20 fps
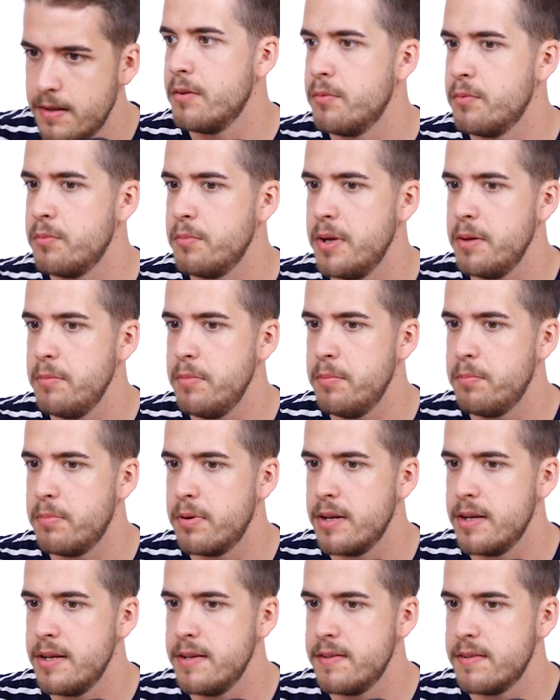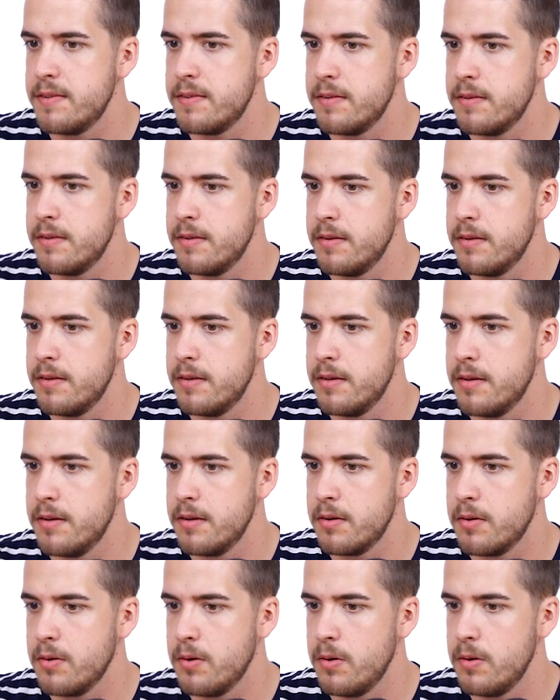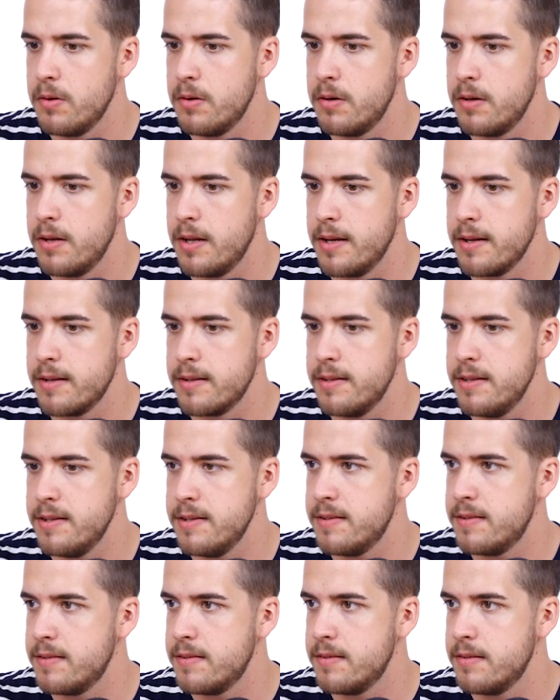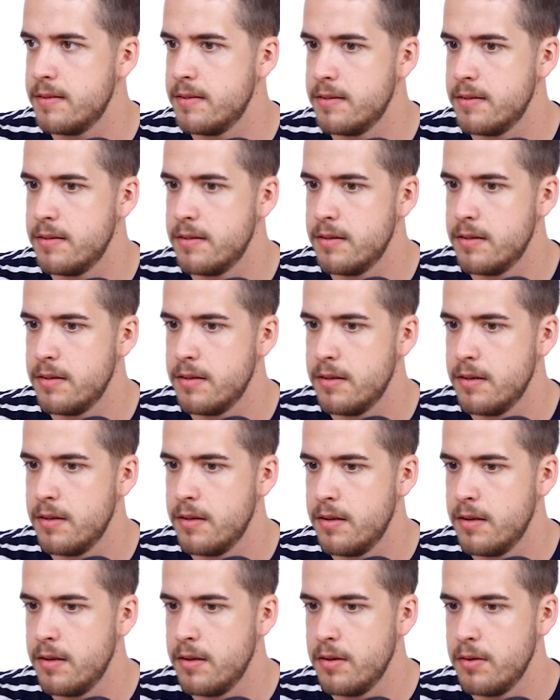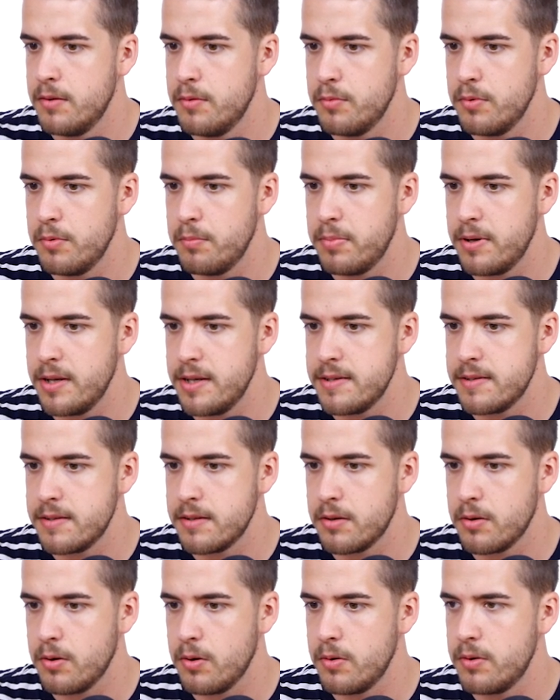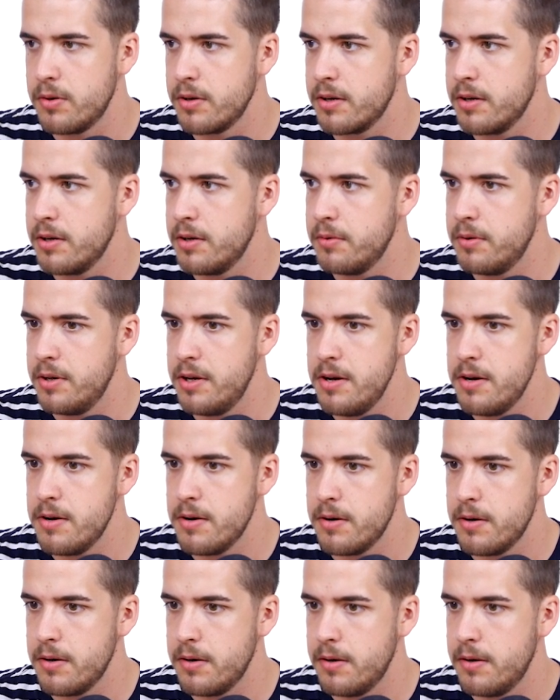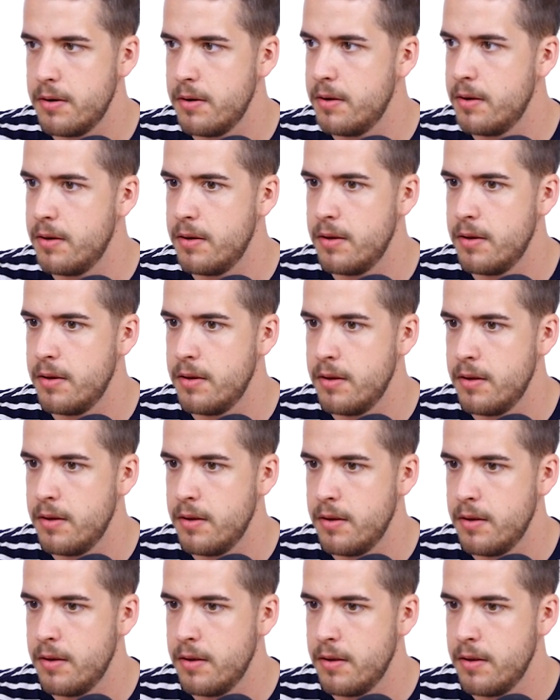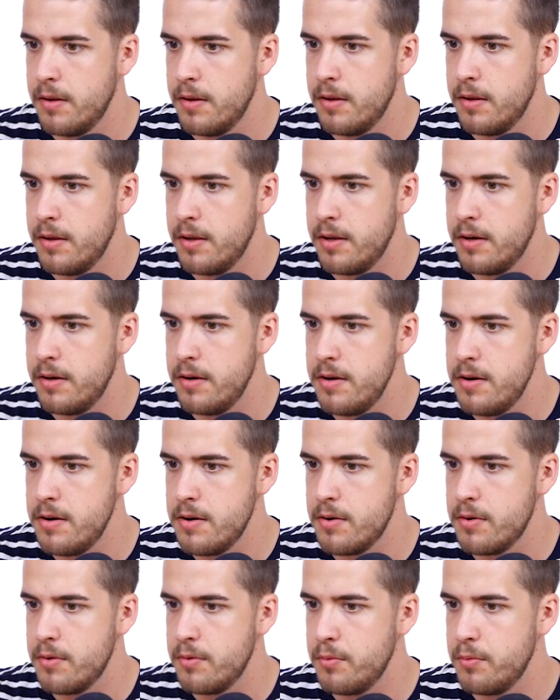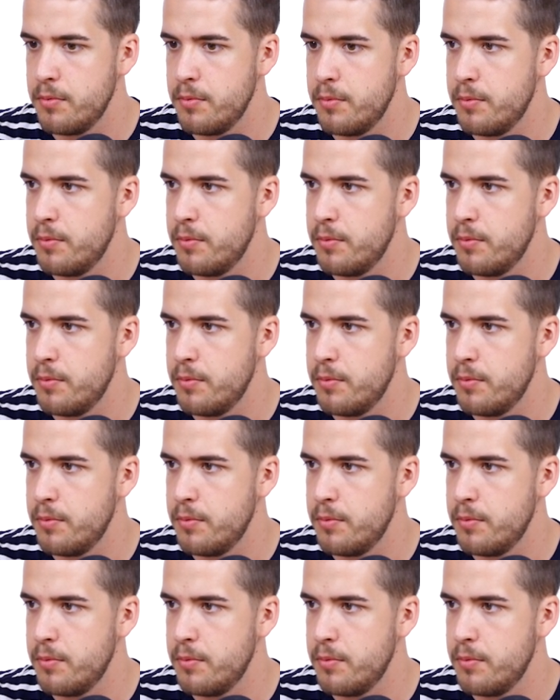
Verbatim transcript: and we'll maybe place a color like this. We'll place the color code here, and here